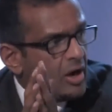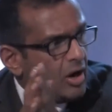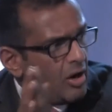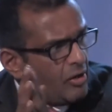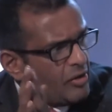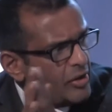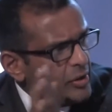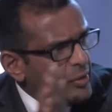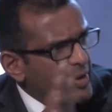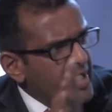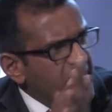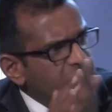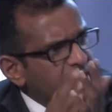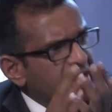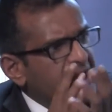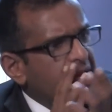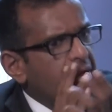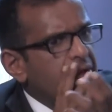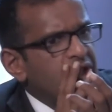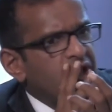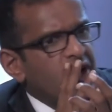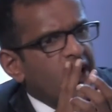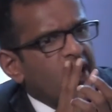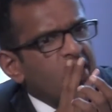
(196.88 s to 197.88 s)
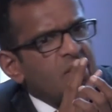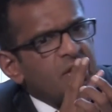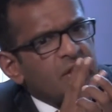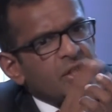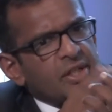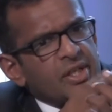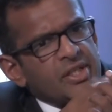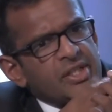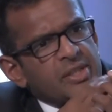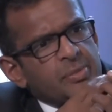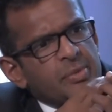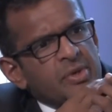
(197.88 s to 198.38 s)
On the
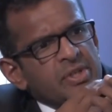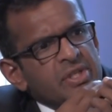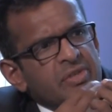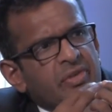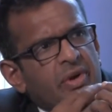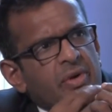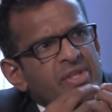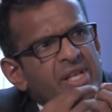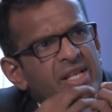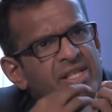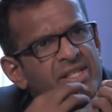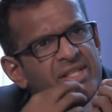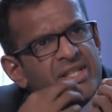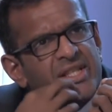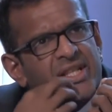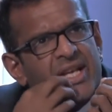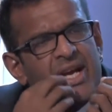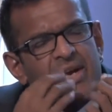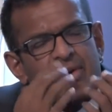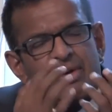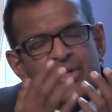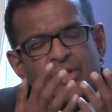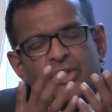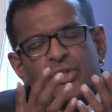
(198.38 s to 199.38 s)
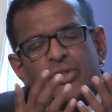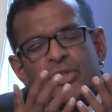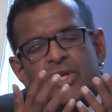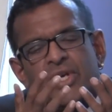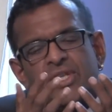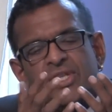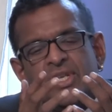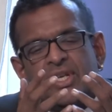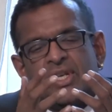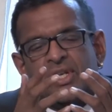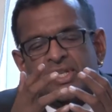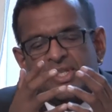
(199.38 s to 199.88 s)
renegotiation, I suppose if I was asked to
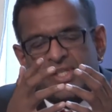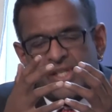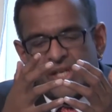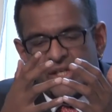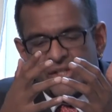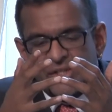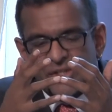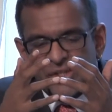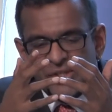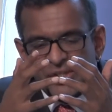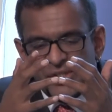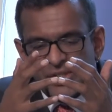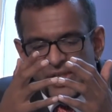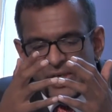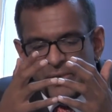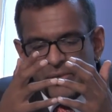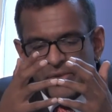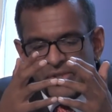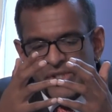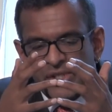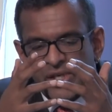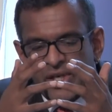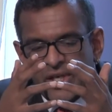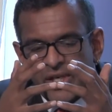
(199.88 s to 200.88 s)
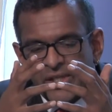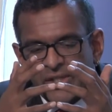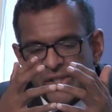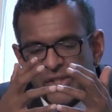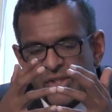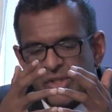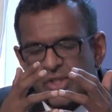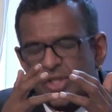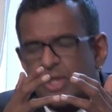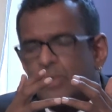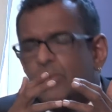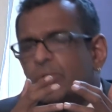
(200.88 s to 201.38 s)
characterise it in a sentence, I would say it
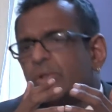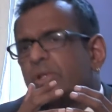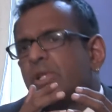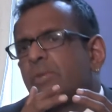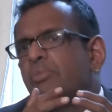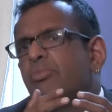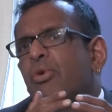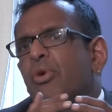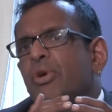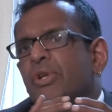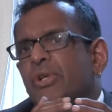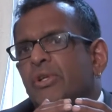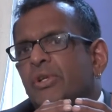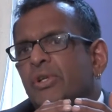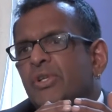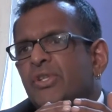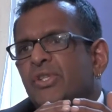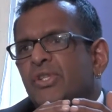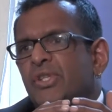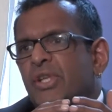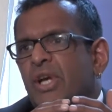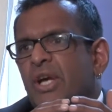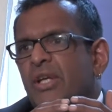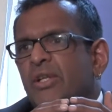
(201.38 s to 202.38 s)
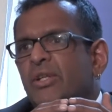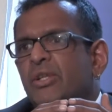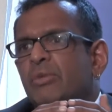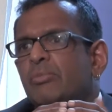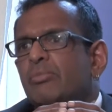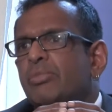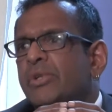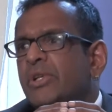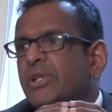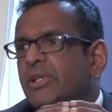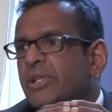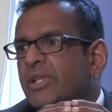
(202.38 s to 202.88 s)
is totally pointless and
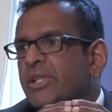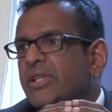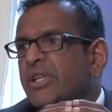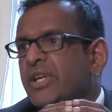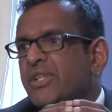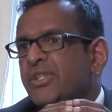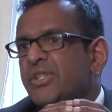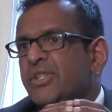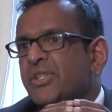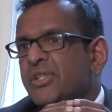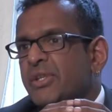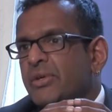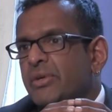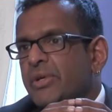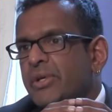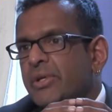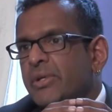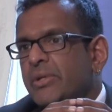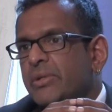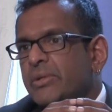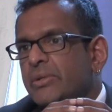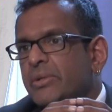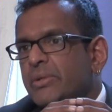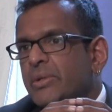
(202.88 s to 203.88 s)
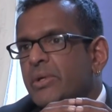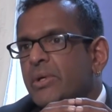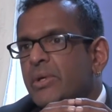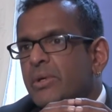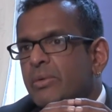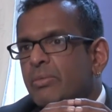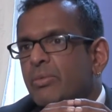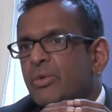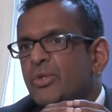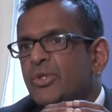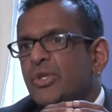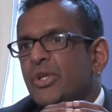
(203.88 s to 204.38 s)
completely necessary,
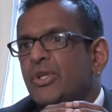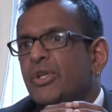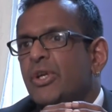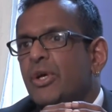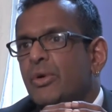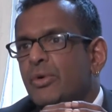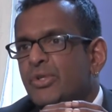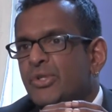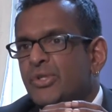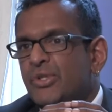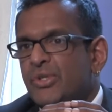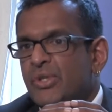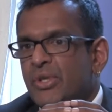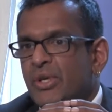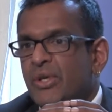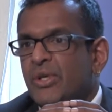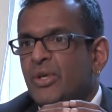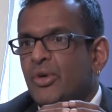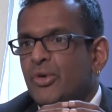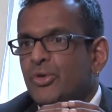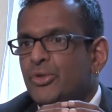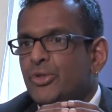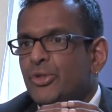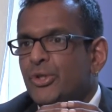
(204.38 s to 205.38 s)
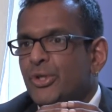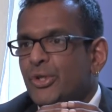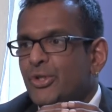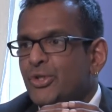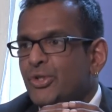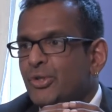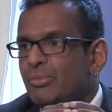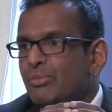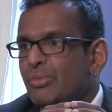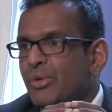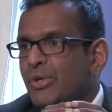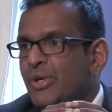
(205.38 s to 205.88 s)
which I know is a
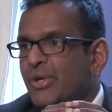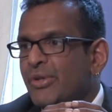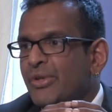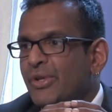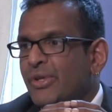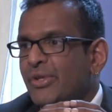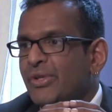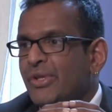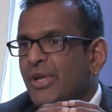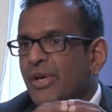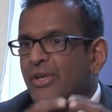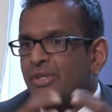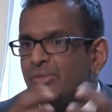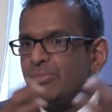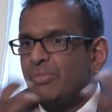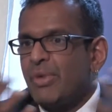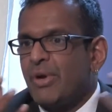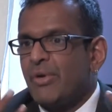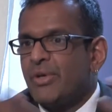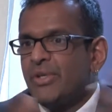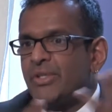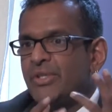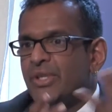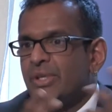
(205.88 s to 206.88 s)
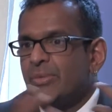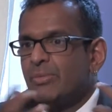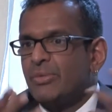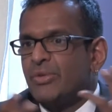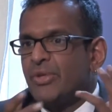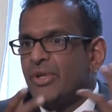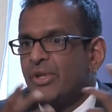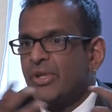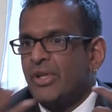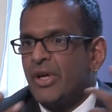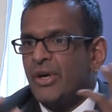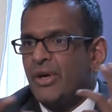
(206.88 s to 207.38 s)
contradiction, but I think that is buried deep
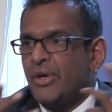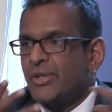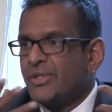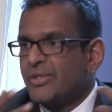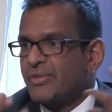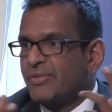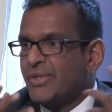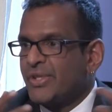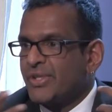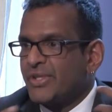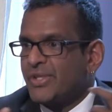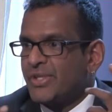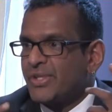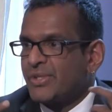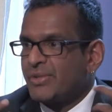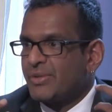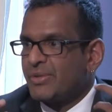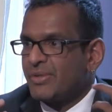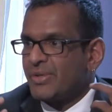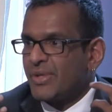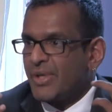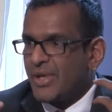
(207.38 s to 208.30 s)
within the heart of this